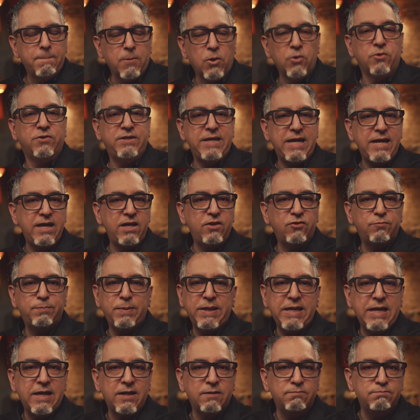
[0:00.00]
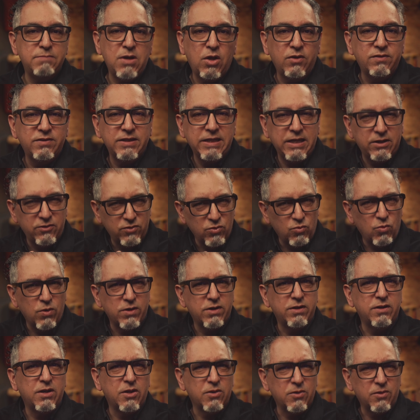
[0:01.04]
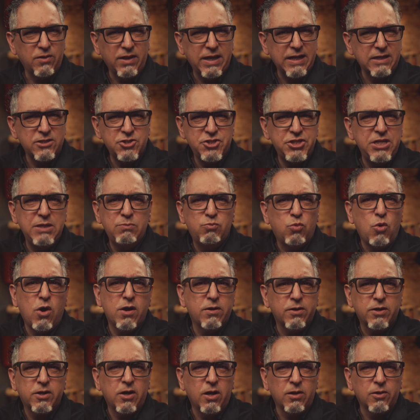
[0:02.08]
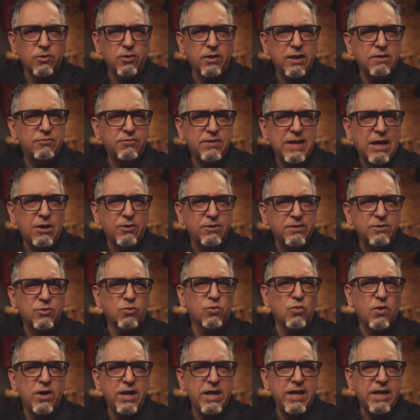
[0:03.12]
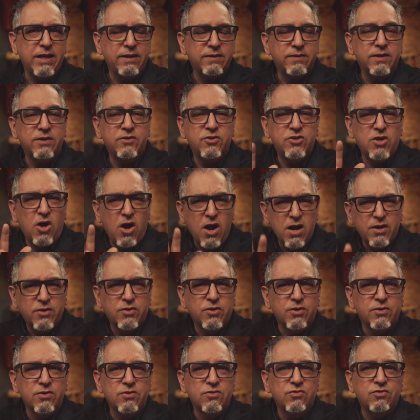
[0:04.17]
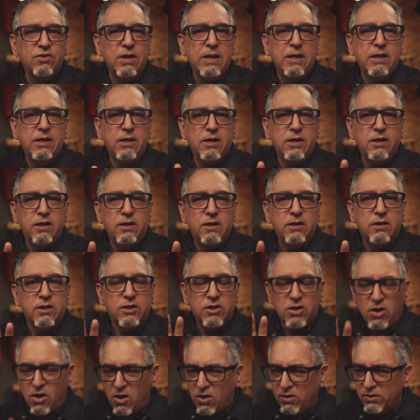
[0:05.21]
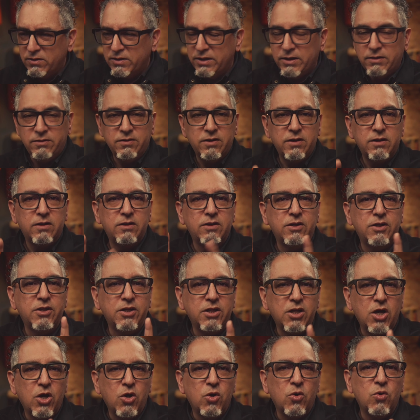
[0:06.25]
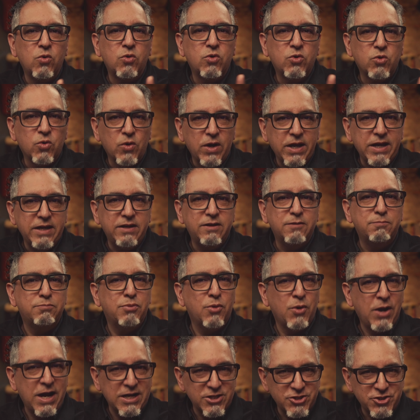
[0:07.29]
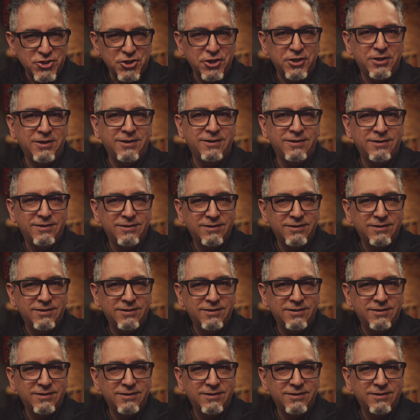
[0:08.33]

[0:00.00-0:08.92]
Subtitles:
Her days began melting into one another like cheap watercolor left out in the rain. The doctors called it low-grade depression.